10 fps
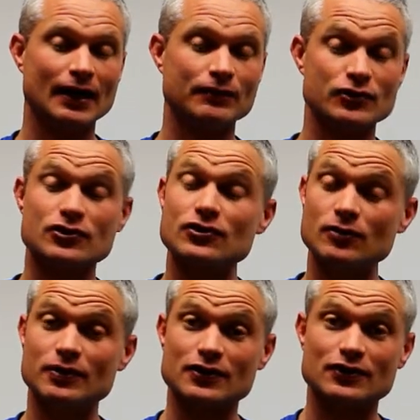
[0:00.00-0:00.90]

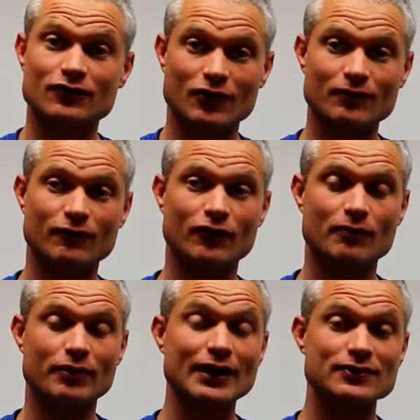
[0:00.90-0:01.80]
disturbance from
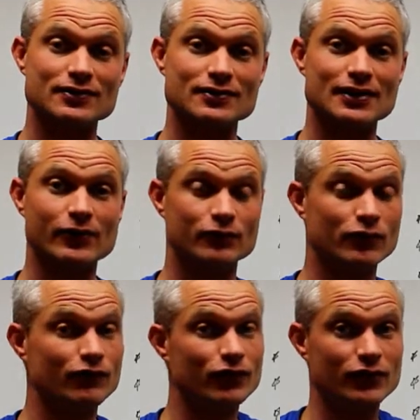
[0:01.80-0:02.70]
browsers, they would
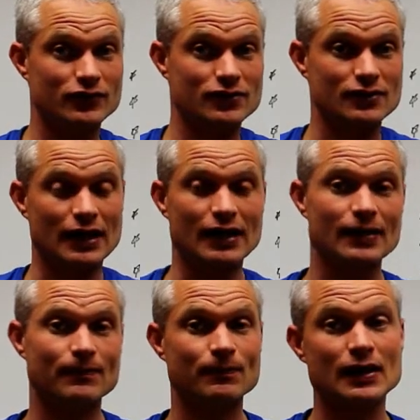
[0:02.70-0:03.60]
revert
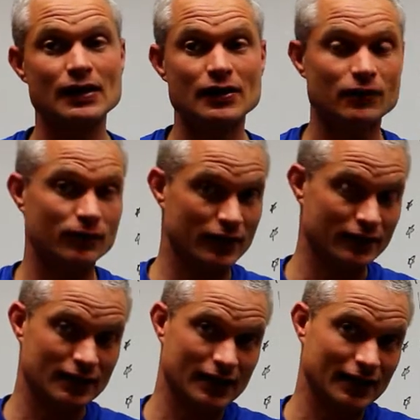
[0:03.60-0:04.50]

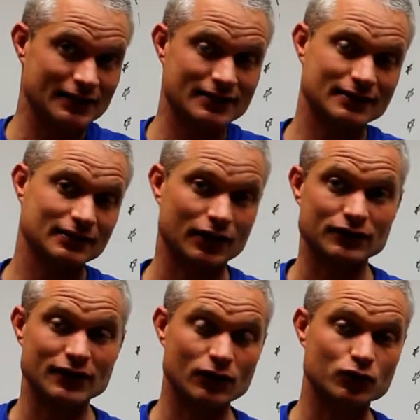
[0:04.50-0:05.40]
within the next
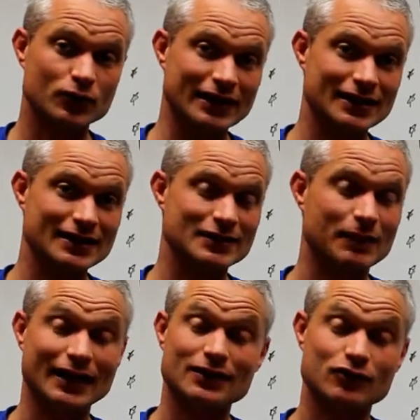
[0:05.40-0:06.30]
10 or 20 years
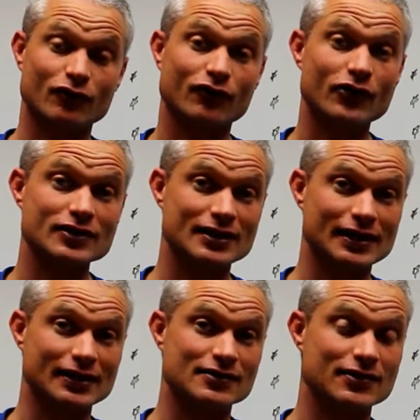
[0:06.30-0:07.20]
back into forest
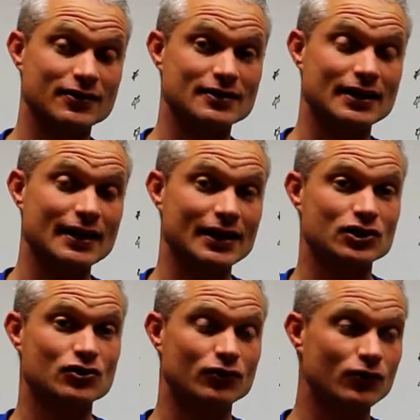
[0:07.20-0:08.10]
again. So it's the
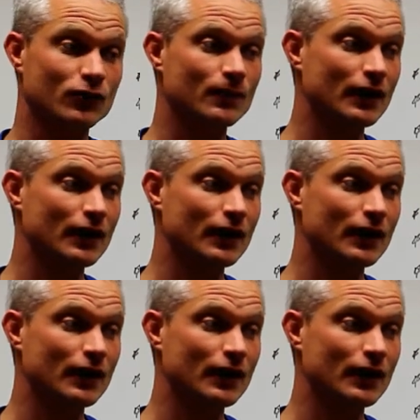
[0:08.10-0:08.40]
natural